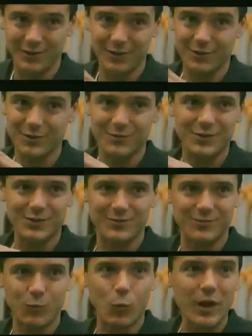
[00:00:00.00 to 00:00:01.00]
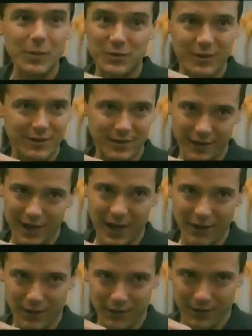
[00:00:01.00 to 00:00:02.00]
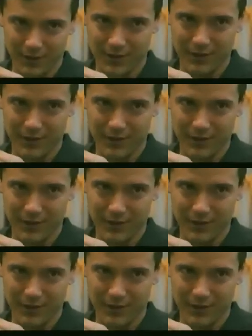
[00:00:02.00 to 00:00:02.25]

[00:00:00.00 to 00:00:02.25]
dude, or just whipped to death.